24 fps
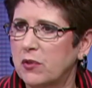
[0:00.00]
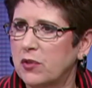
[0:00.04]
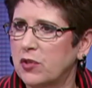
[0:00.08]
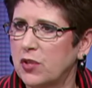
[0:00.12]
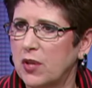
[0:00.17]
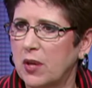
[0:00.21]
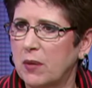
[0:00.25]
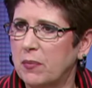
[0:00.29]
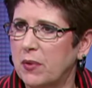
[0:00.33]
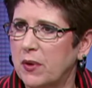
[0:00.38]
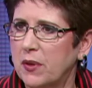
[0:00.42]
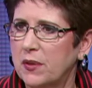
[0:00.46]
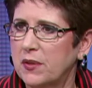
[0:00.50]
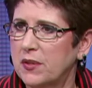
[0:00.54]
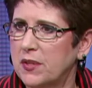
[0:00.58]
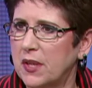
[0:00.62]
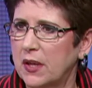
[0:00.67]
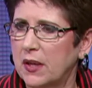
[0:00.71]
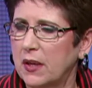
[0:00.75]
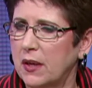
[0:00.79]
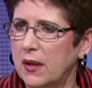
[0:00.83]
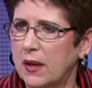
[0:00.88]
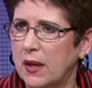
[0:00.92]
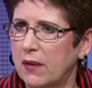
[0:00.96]
which John Paul
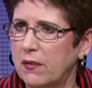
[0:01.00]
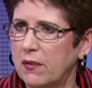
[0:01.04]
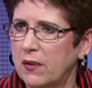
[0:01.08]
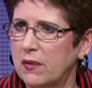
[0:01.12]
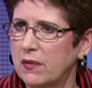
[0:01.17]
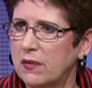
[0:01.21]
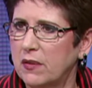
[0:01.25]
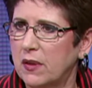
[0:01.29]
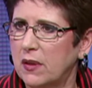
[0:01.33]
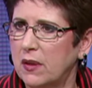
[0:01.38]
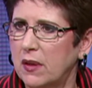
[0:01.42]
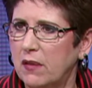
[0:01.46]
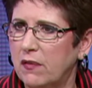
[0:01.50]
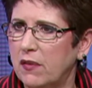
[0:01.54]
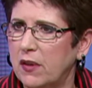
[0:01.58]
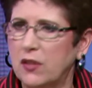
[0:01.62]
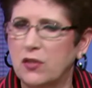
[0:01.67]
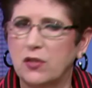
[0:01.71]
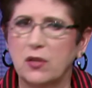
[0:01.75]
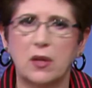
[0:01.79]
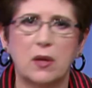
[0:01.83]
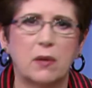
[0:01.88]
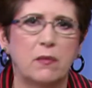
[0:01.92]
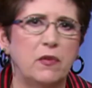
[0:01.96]
II gave us in
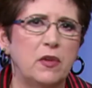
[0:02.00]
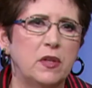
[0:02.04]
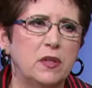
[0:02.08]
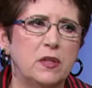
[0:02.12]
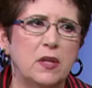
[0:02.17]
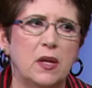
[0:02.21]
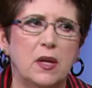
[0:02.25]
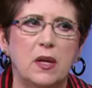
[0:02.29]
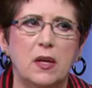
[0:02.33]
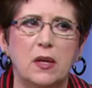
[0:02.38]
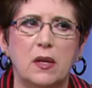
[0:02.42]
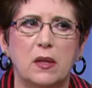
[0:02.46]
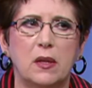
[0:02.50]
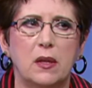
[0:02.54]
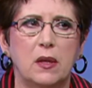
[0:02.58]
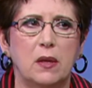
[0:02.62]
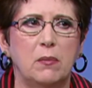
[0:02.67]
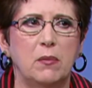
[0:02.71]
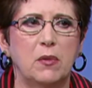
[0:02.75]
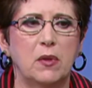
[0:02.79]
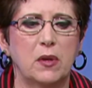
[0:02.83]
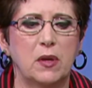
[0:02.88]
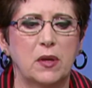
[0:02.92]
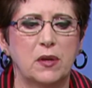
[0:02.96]
Evangelium Vitae and
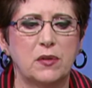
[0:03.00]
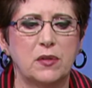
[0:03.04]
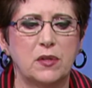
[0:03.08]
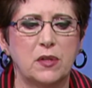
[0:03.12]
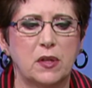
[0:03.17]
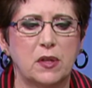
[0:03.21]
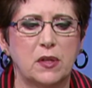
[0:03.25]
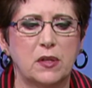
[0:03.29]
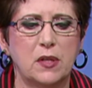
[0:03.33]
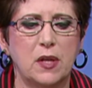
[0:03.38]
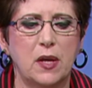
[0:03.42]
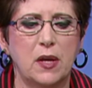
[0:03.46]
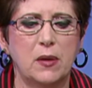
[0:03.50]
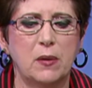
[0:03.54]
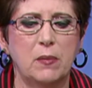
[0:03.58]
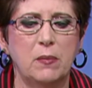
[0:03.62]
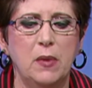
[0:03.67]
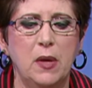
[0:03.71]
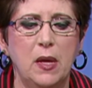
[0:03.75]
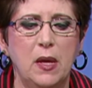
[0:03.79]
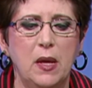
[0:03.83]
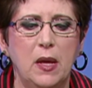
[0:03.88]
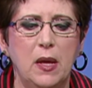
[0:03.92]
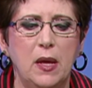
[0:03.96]
Emilia Stigmatatum,
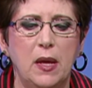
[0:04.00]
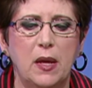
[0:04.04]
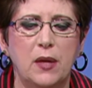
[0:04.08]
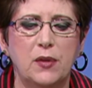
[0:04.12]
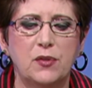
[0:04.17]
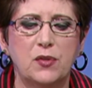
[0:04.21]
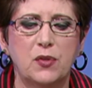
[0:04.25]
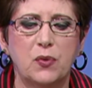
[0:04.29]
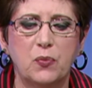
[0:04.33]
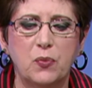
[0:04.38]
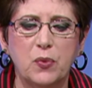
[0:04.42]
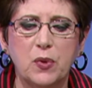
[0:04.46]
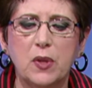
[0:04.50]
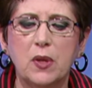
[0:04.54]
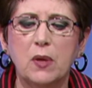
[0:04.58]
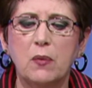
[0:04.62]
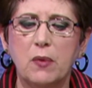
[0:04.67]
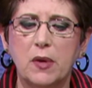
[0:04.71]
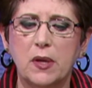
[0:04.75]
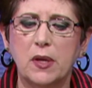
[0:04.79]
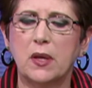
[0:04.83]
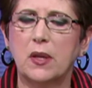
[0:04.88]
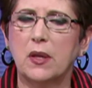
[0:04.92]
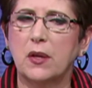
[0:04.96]
and to really
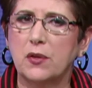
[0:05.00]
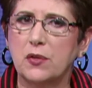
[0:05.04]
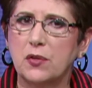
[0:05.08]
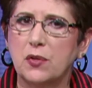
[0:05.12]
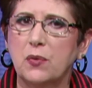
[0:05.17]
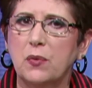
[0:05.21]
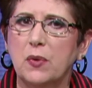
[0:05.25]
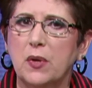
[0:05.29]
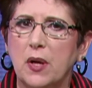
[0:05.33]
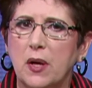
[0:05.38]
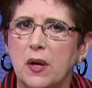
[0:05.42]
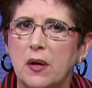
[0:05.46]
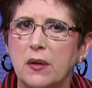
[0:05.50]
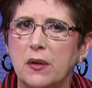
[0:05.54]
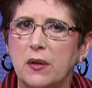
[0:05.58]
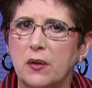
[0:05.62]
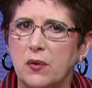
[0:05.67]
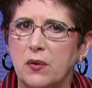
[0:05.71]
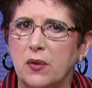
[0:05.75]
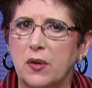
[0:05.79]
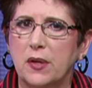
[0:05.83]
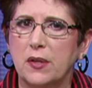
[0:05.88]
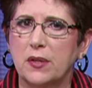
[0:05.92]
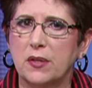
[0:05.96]
recognize who we are in
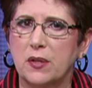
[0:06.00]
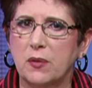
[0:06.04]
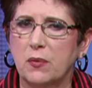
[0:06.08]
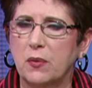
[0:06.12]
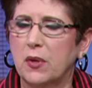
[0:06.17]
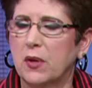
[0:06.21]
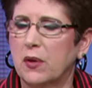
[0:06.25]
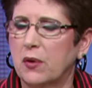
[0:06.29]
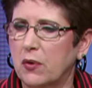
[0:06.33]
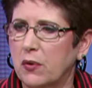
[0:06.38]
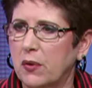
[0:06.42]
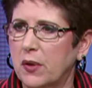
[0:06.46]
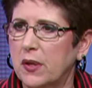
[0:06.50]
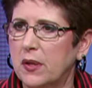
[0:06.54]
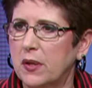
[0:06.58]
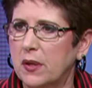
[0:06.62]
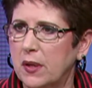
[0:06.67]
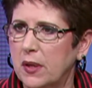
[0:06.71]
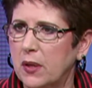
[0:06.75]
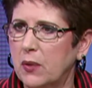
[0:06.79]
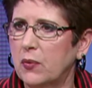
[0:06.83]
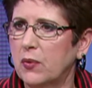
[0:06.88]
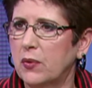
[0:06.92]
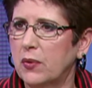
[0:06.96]
Christ, that we are created
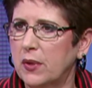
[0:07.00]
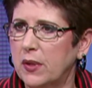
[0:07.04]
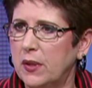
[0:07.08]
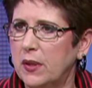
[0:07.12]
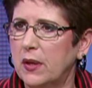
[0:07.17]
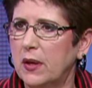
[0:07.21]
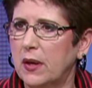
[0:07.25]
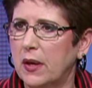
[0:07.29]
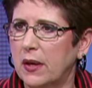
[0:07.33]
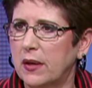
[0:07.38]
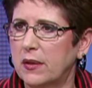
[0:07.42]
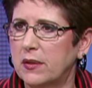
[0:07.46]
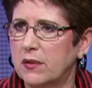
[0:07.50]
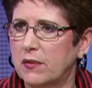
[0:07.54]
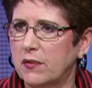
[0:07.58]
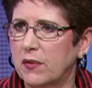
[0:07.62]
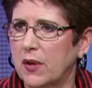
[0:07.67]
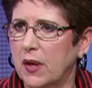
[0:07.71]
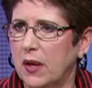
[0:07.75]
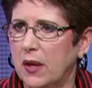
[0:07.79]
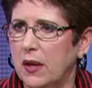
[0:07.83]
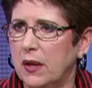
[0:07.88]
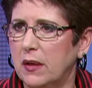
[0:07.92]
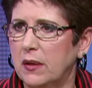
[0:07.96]
equal in the eyes of
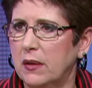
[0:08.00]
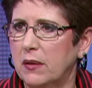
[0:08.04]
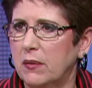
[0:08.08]
God.